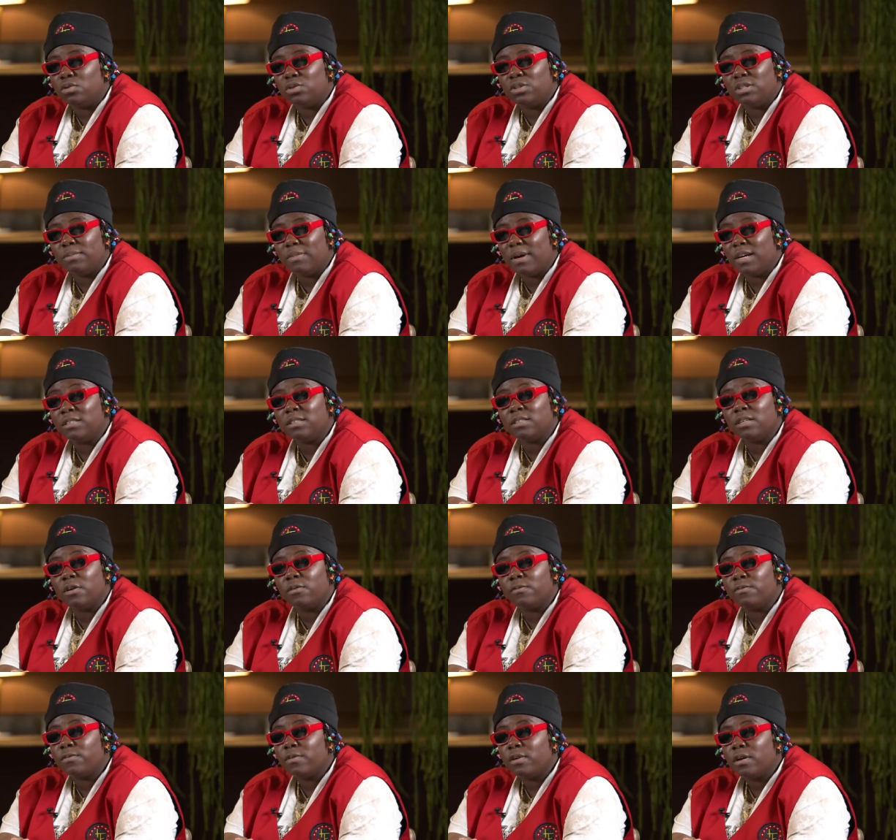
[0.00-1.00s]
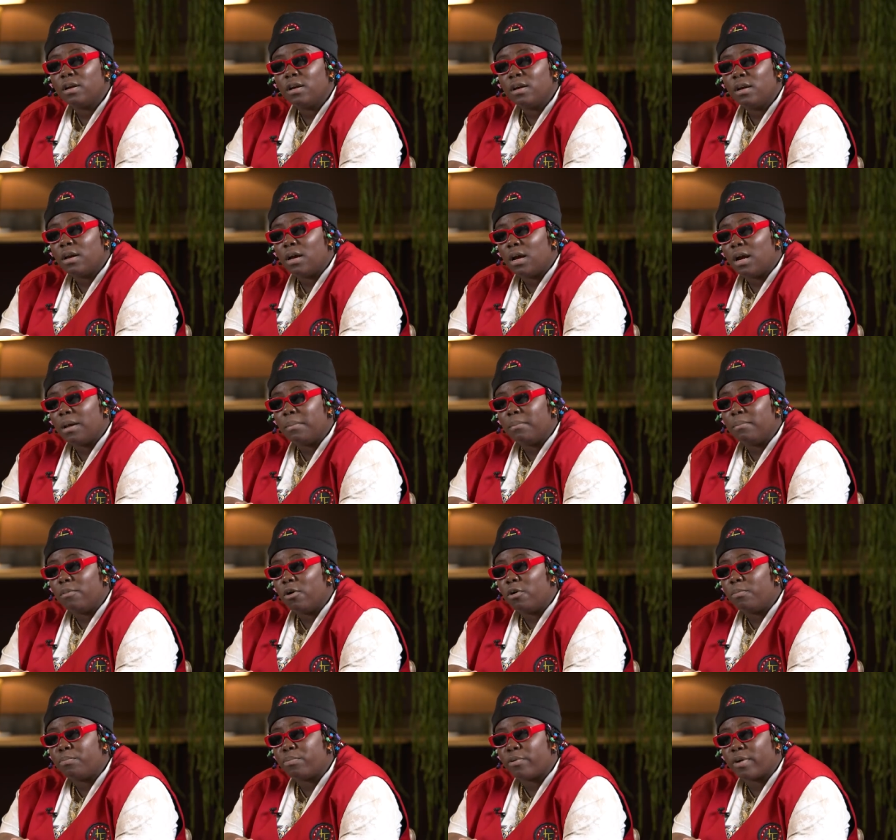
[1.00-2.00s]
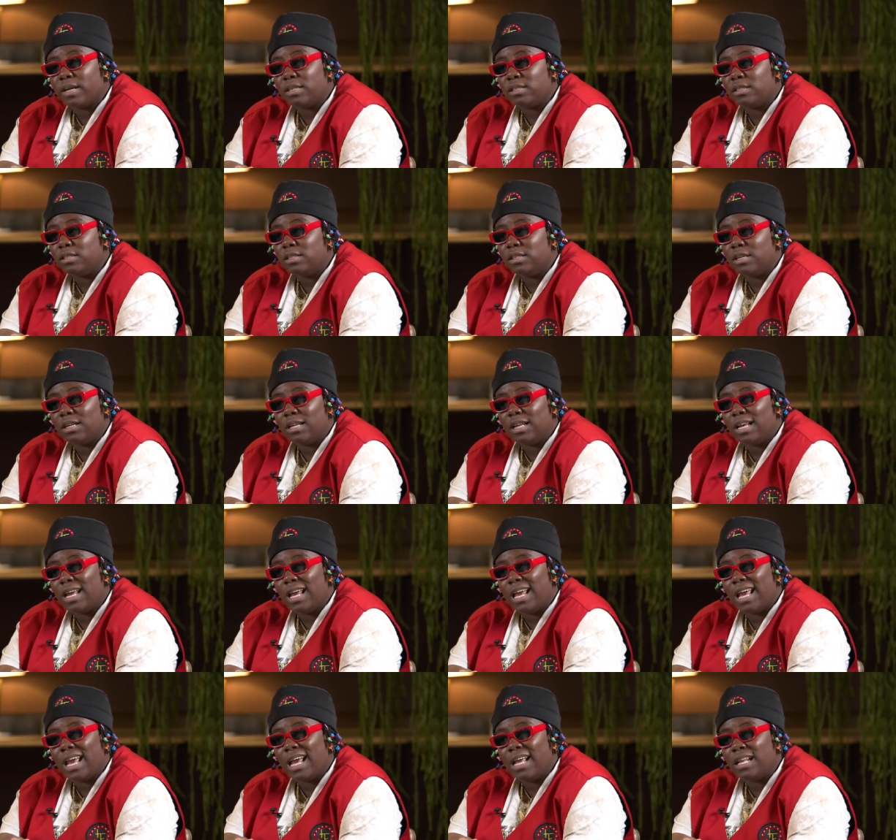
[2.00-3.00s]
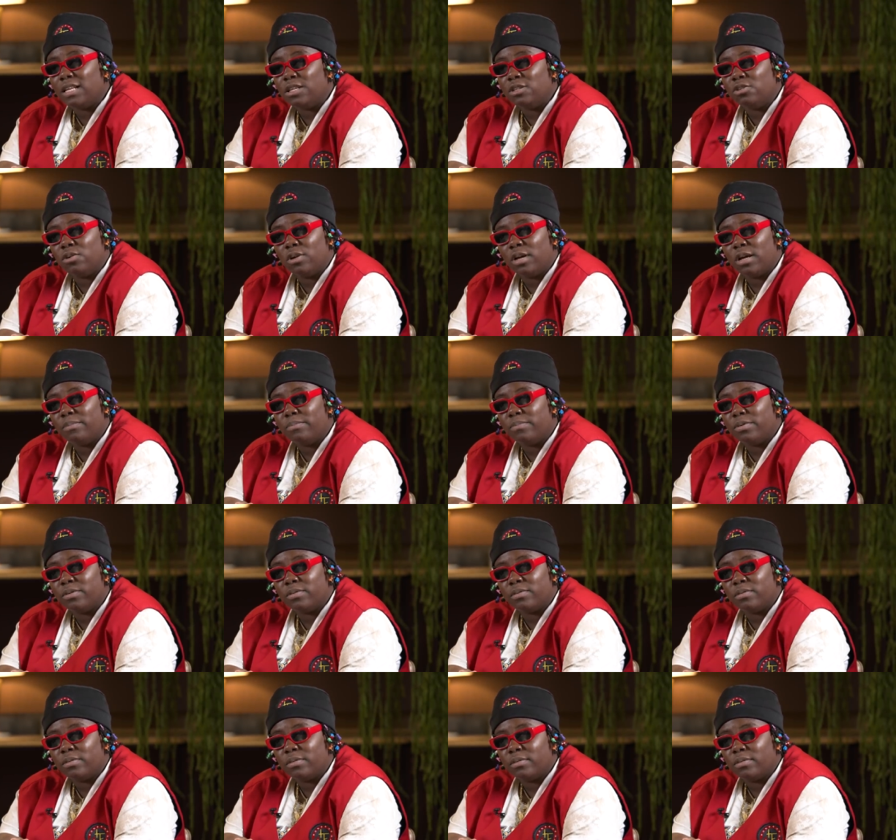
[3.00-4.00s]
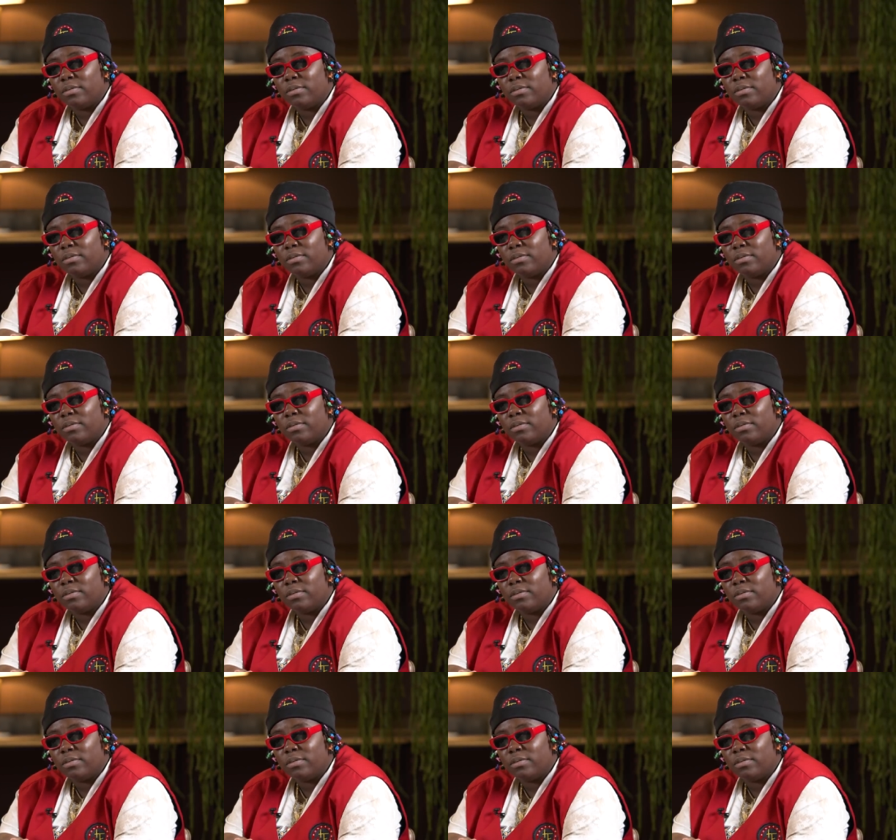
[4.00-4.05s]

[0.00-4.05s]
you see myself I'm more pricey than any dollar bill.